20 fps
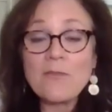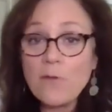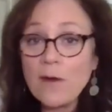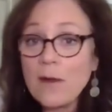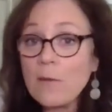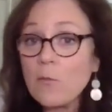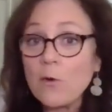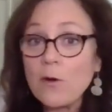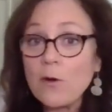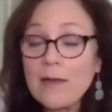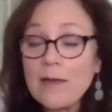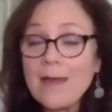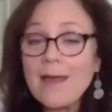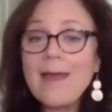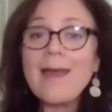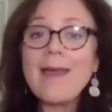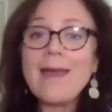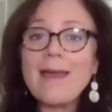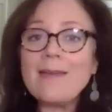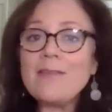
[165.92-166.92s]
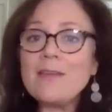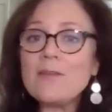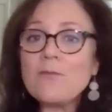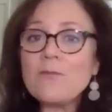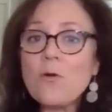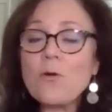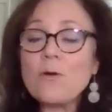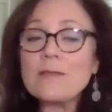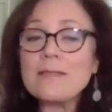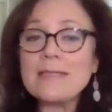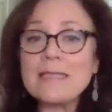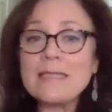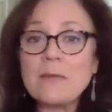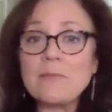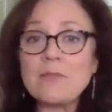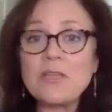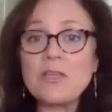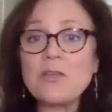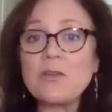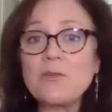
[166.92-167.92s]
framework, and then, of course, it's
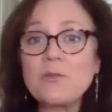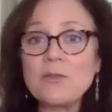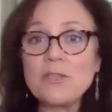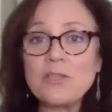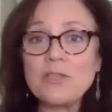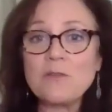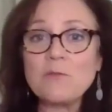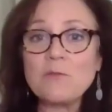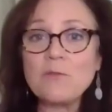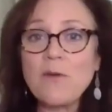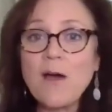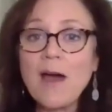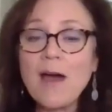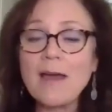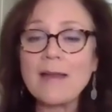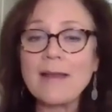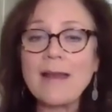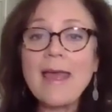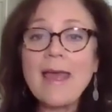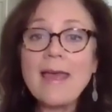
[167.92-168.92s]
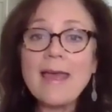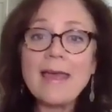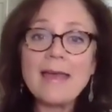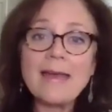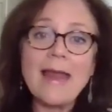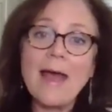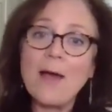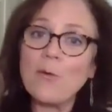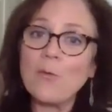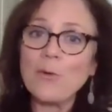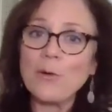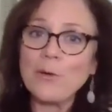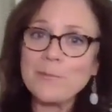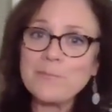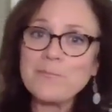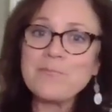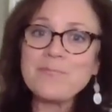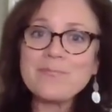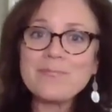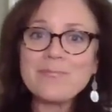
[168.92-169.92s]
up to you to move on and
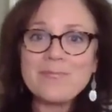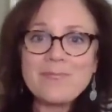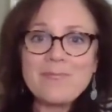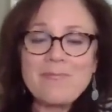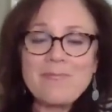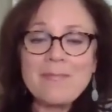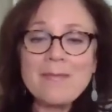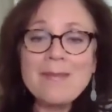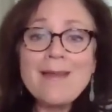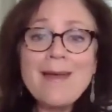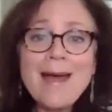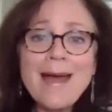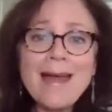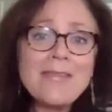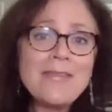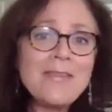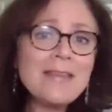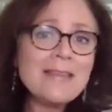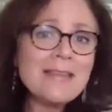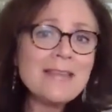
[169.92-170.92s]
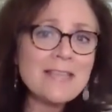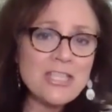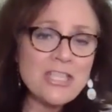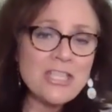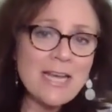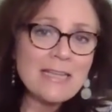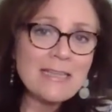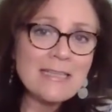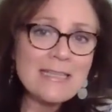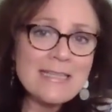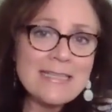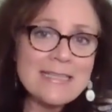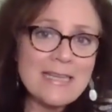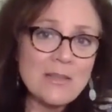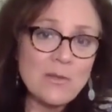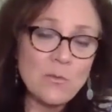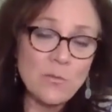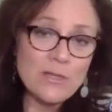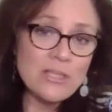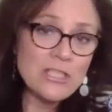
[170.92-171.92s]
outward. I think that the checklists
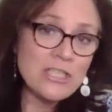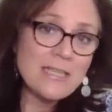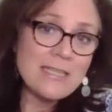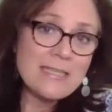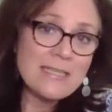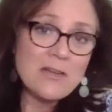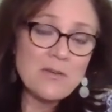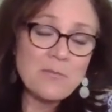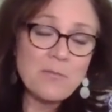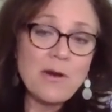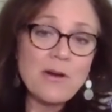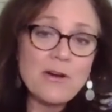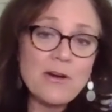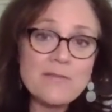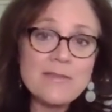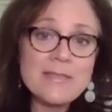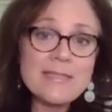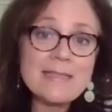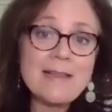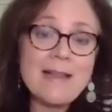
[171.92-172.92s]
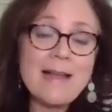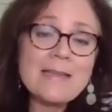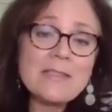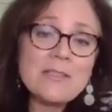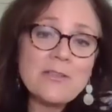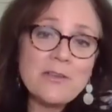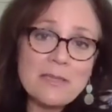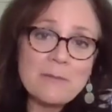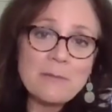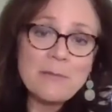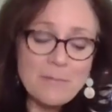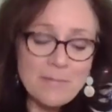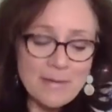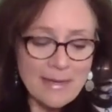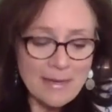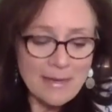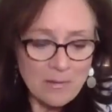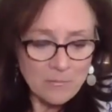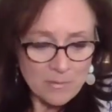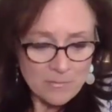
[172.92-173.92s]
and the worksheets that are part of this class are going to be a
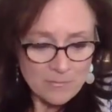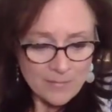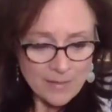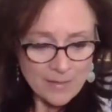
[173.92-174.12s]
big help.